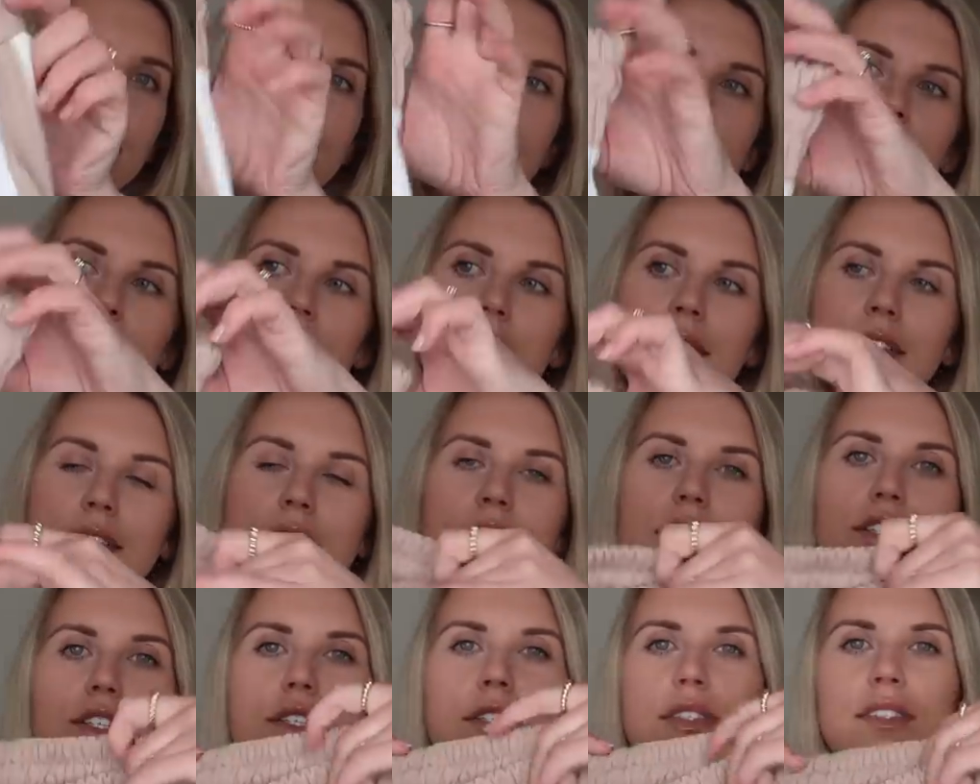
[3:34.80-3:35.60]
Nice
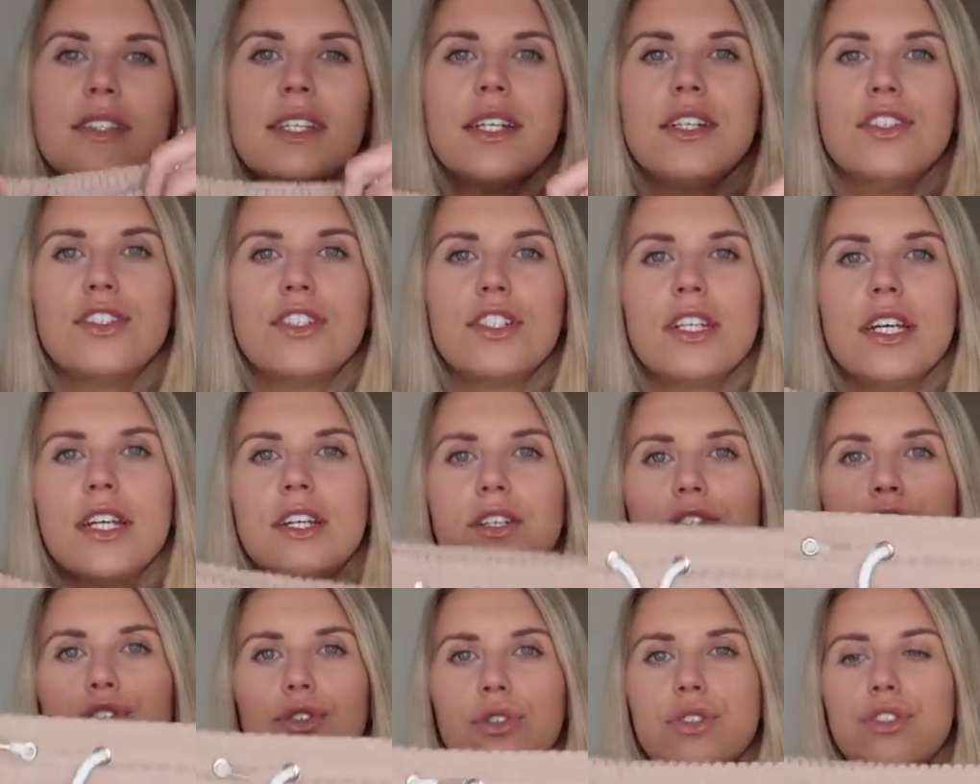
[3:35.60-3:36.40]
cinched
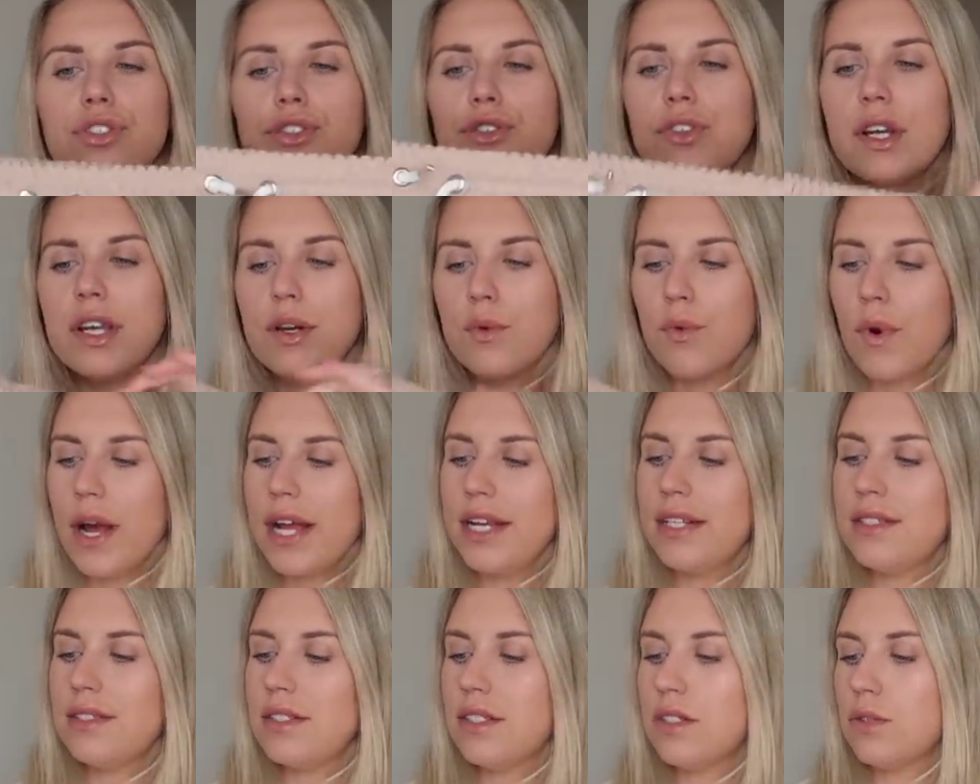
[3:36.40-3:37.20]
in drawstring
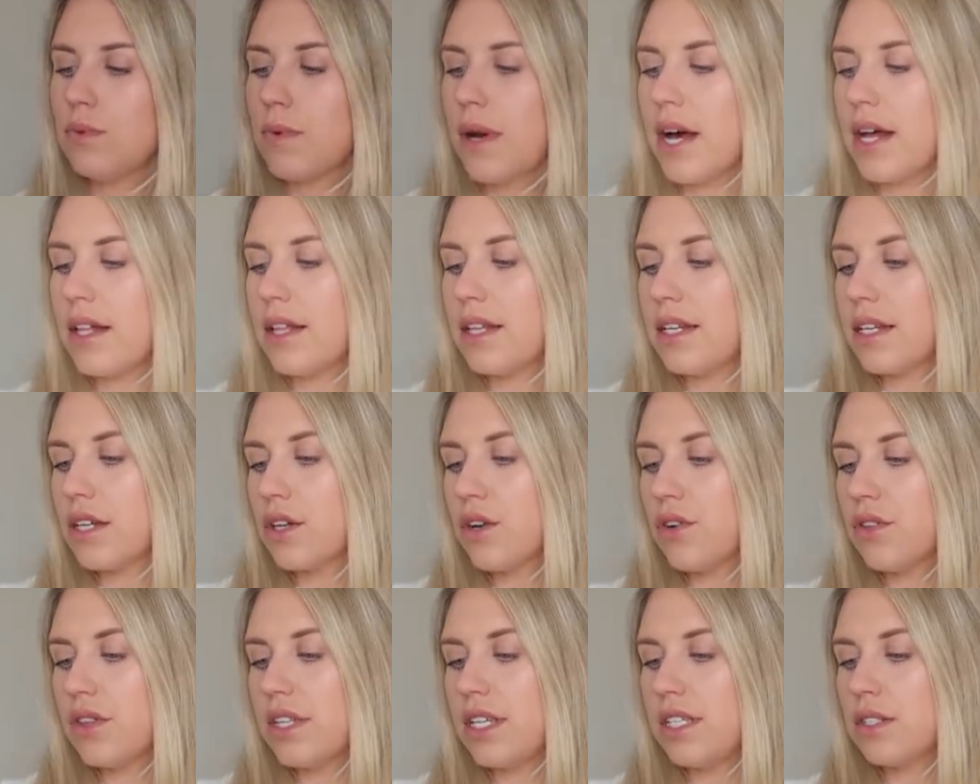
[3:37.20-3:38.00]
waist as well and I
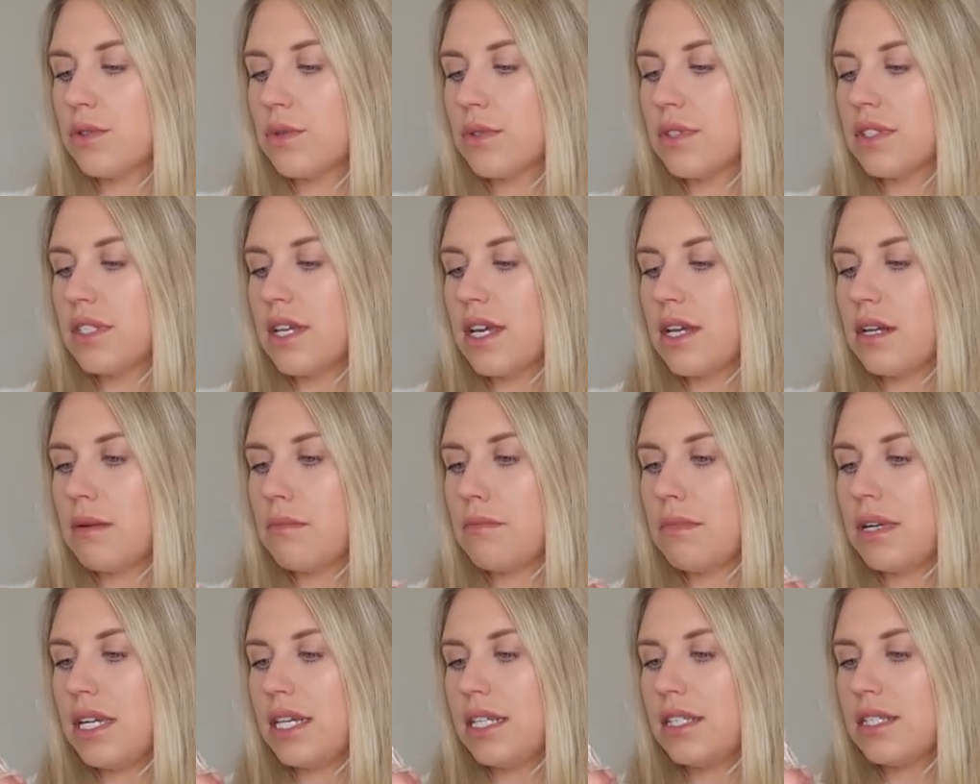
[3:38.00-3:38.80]
got these ones in a
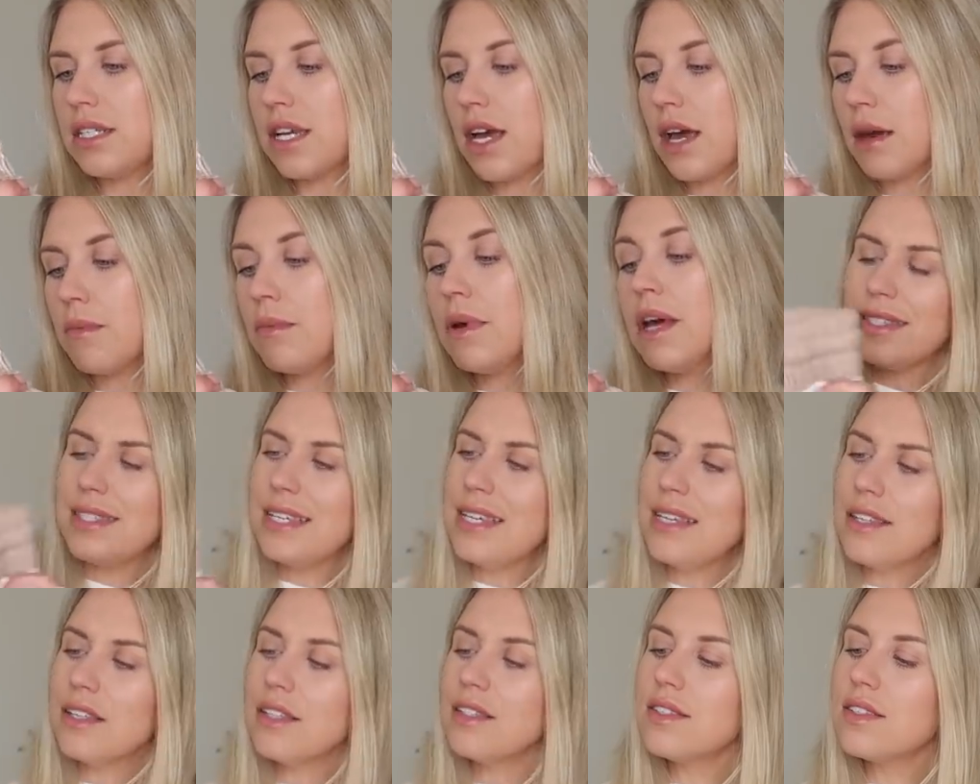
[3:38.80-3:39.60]
medium. It's
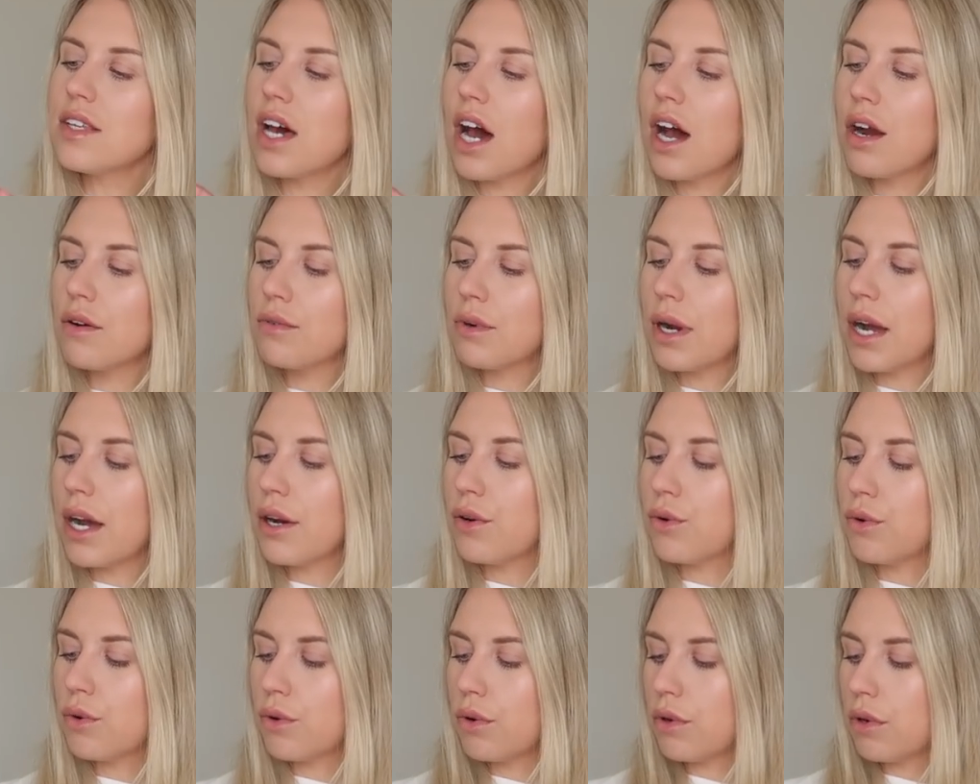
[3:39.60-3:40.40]
either Zara
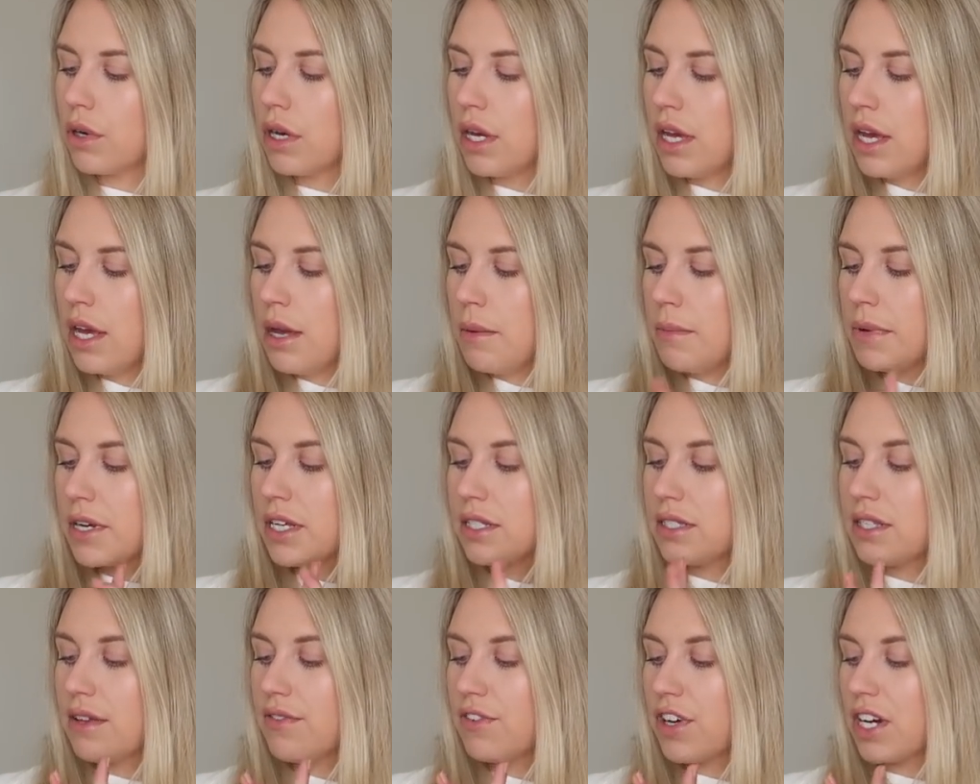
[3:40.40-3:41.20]
or
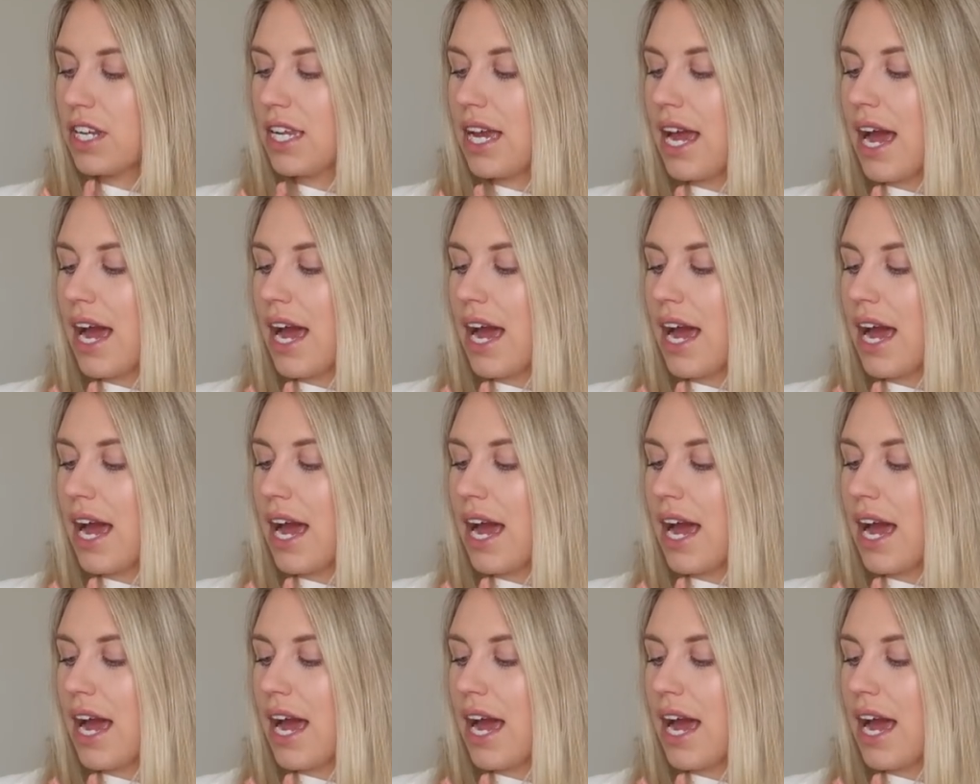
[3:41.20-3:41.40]
because they've cut